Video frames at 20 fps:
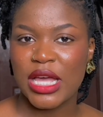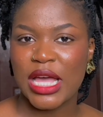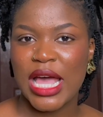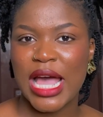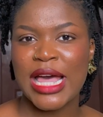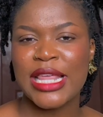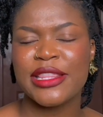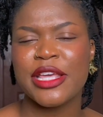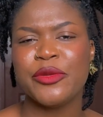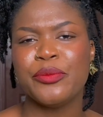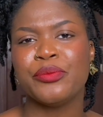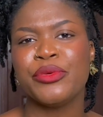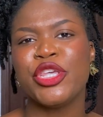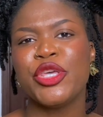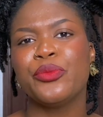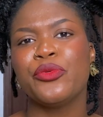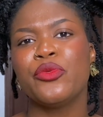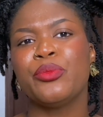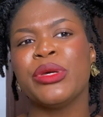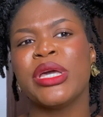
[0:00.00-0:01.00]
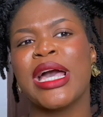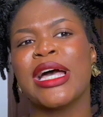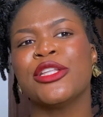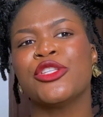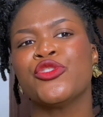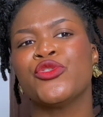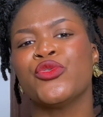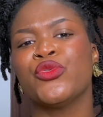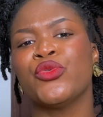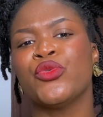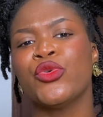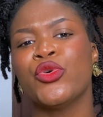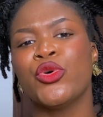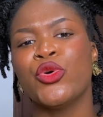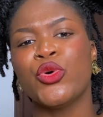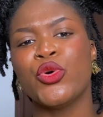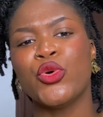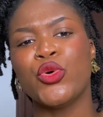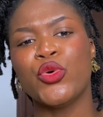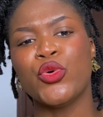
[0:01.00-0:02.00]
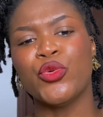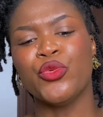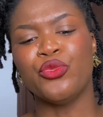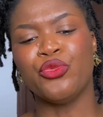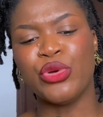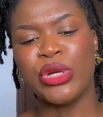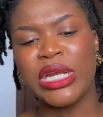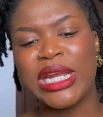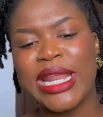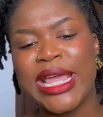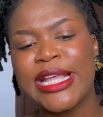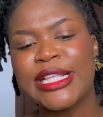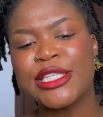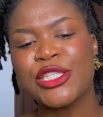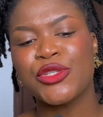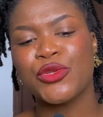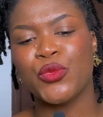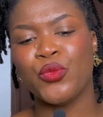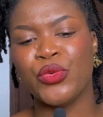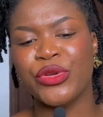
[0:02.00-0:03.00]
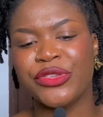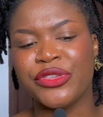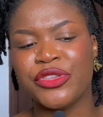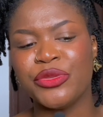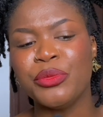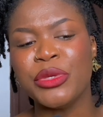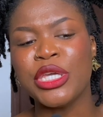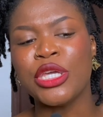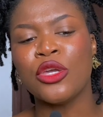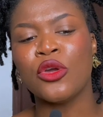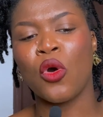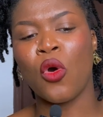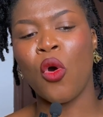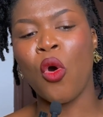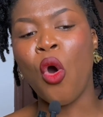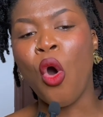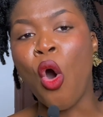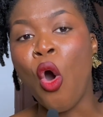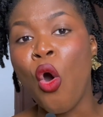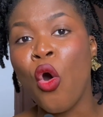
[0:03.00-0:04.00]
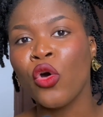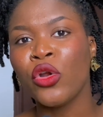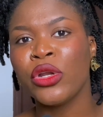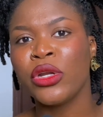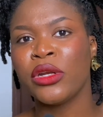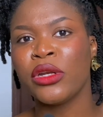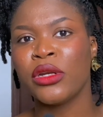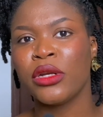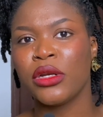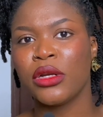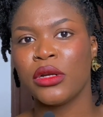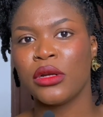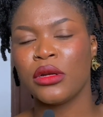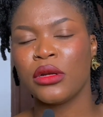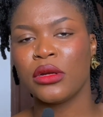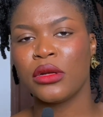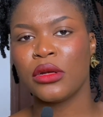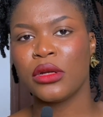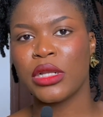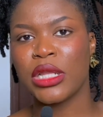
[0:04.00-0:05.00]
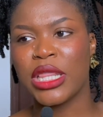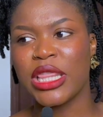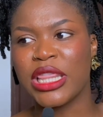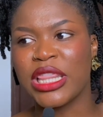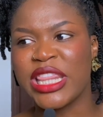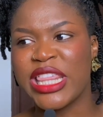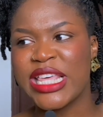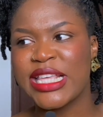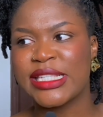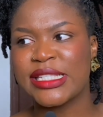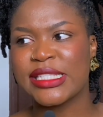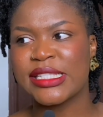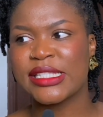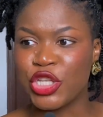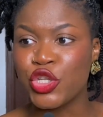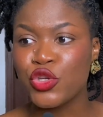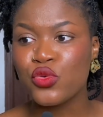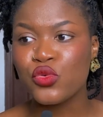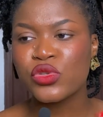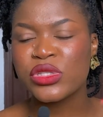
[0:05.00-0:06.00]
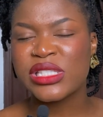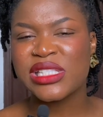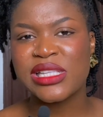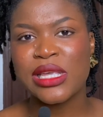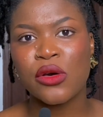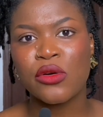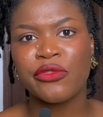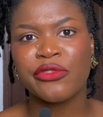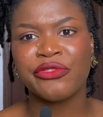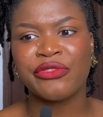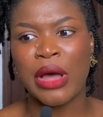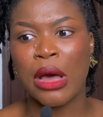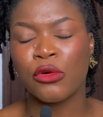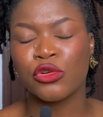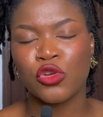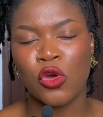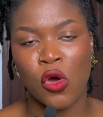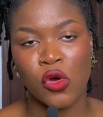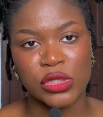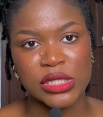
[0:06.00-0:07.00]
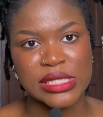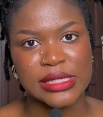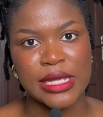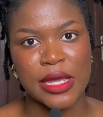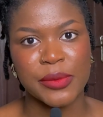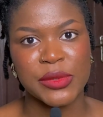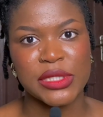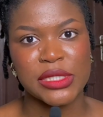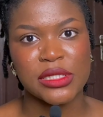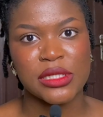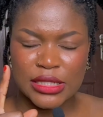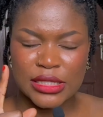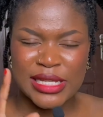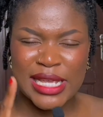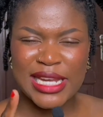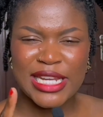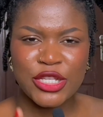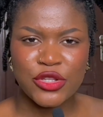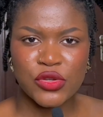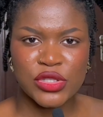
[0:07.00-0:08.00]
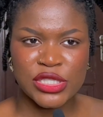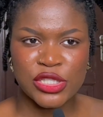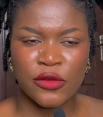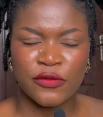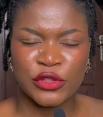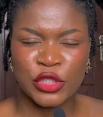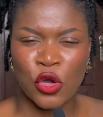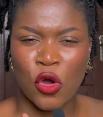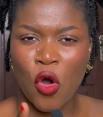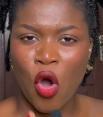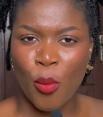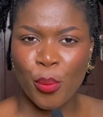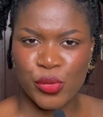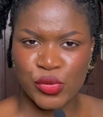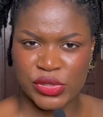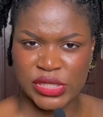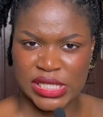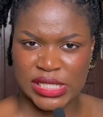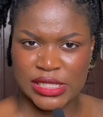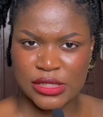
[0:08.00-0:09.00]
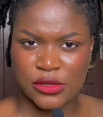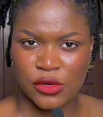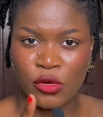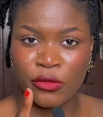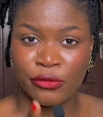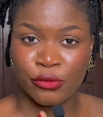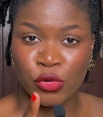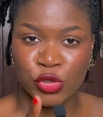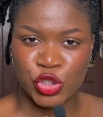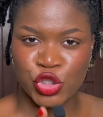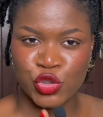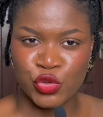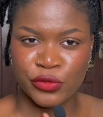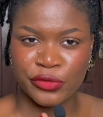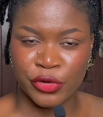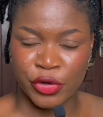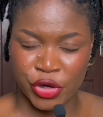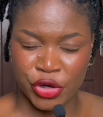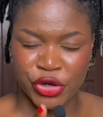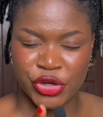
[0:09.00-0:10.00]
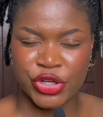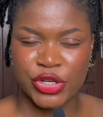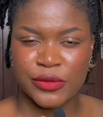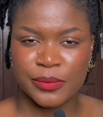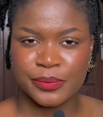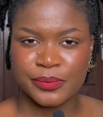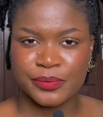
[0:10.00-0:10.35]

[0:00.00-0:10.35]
And then people began to relate with me on this new self-found concept. Telling yourself the opposite of what you've heard.